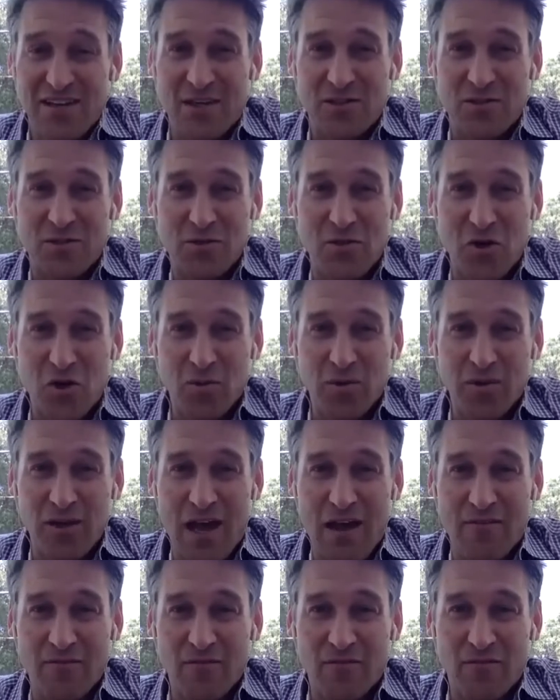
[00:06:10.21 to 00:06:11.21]
that you'd normally
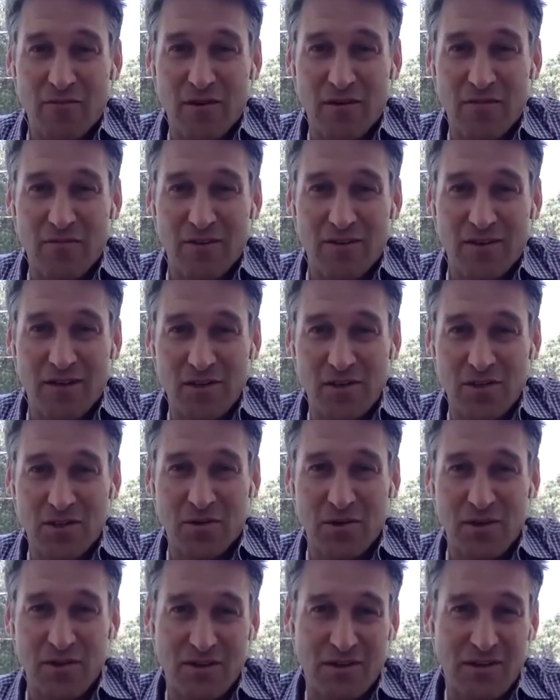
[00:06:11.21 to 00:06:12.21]
have in front of a
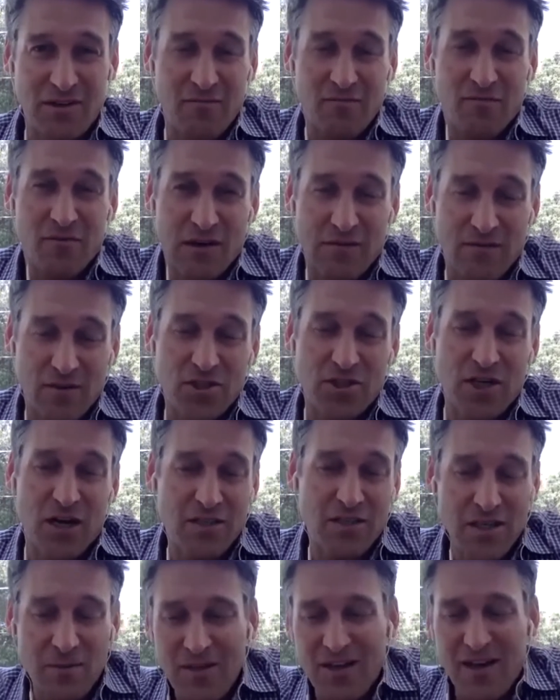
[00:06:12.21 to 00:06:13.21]
jury than in front of a
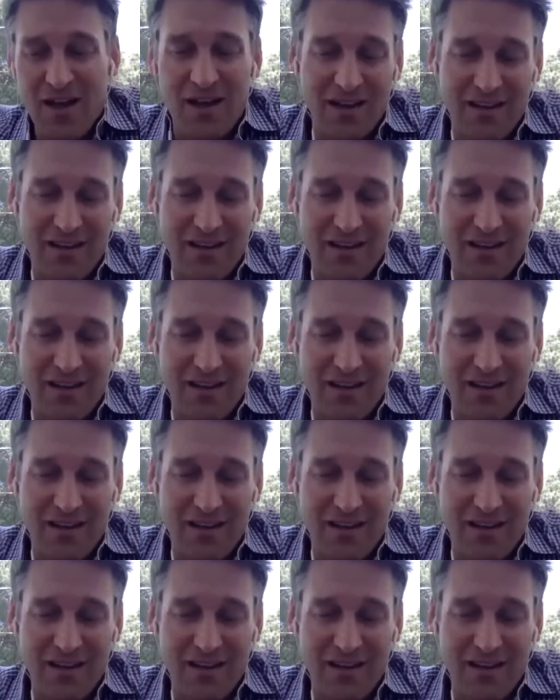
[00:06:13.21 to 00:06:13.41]
judge. I mean,